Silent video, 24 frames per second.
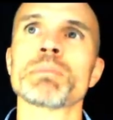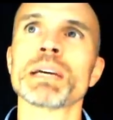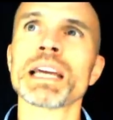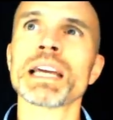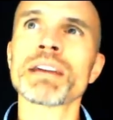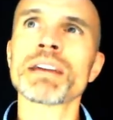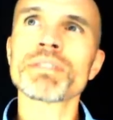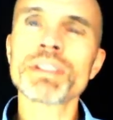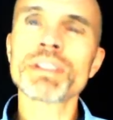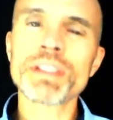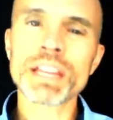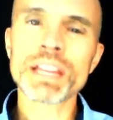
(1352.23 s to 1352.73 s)
but you
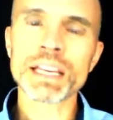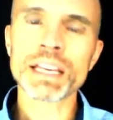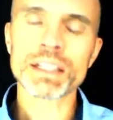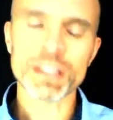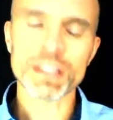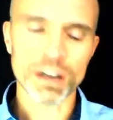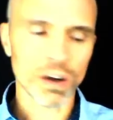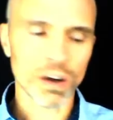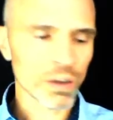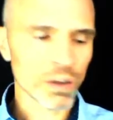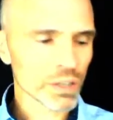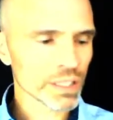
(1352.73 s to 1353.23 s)
have to think
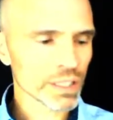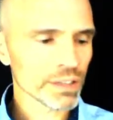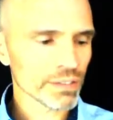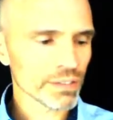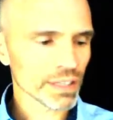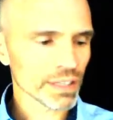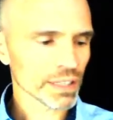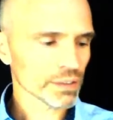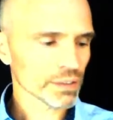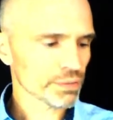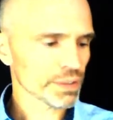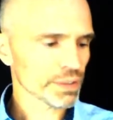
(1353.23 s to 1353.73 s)
that all these
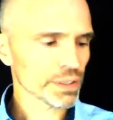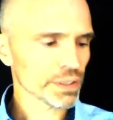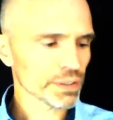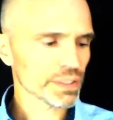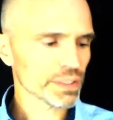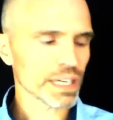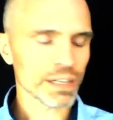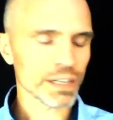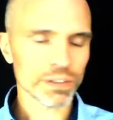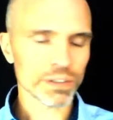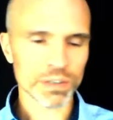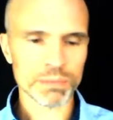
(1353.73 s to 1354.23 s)
things, field,
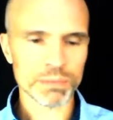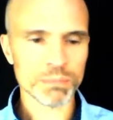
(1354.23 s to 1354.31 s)
tenor,